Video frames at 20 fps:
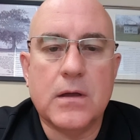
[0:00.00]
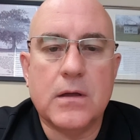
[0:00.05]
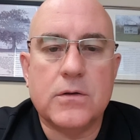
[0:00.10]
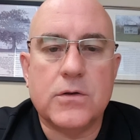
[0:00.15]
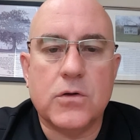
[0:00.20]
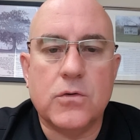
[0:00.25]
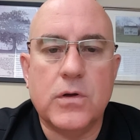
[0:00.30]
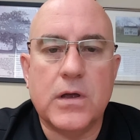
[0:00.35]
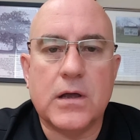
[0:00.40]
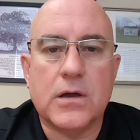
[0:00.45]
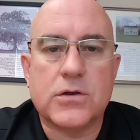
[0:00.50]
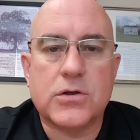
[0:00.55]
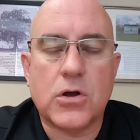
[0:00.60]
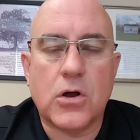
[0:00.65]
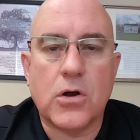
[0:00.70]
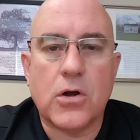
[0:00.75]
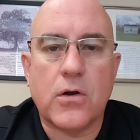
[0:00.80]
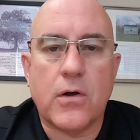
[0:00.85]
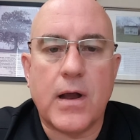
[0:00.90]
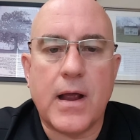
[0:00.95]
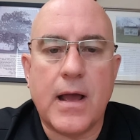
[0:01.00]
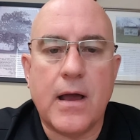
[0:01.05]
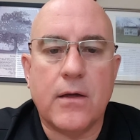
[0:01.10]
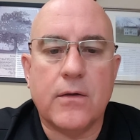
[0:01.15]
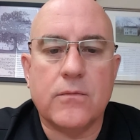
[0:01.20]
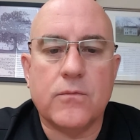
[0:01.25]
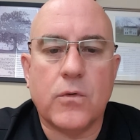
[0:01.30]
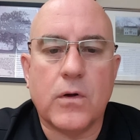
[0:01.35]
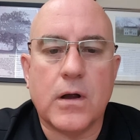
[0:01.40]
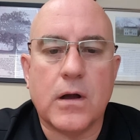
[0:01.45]
doing a
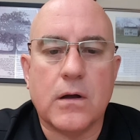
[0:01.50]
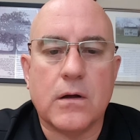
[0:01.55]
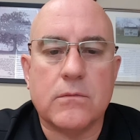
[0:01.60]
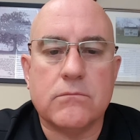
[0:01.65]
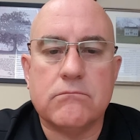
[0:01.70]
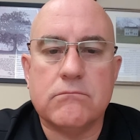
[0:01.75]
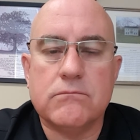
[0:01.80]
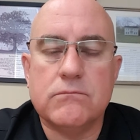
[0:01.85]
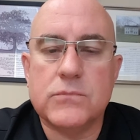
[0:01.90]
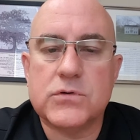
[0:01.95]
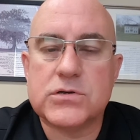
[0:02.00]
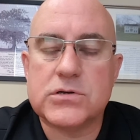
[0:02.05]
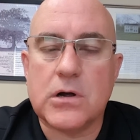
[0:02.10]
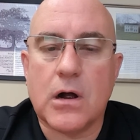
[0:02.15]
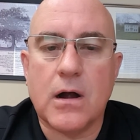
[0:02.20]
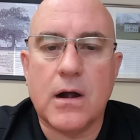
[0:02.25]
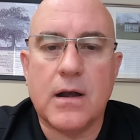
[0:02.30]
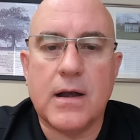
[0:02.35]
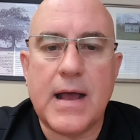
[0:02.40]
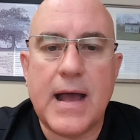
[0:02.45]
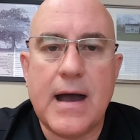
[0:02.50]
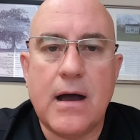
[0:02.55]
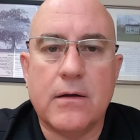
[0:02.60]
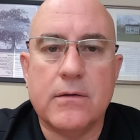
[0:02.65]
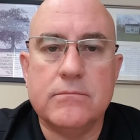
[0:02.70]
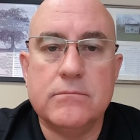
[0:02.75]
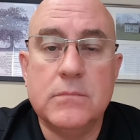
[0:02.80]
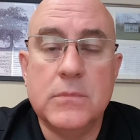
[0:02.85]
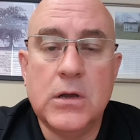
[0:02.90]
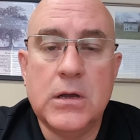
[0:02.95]
turnaround where started out